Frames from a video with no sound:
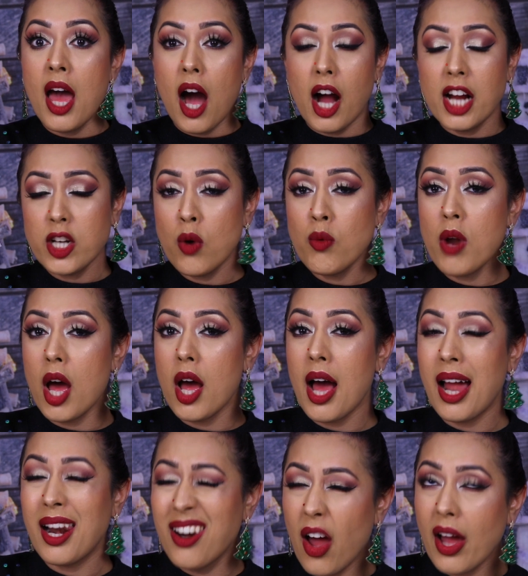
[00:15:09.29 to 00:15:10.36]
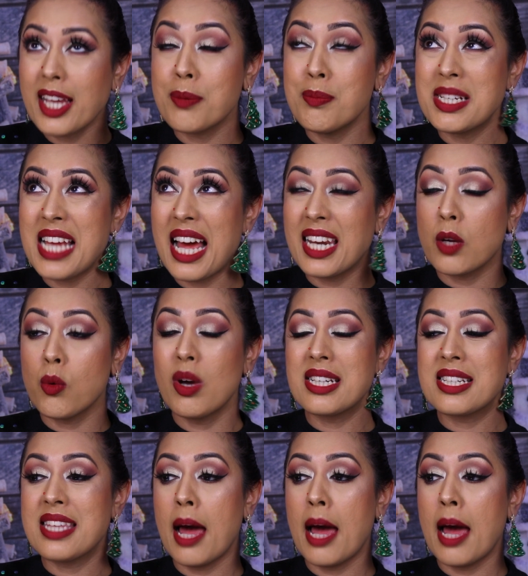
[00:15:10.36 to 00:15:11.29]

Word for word: I don't like metallic ones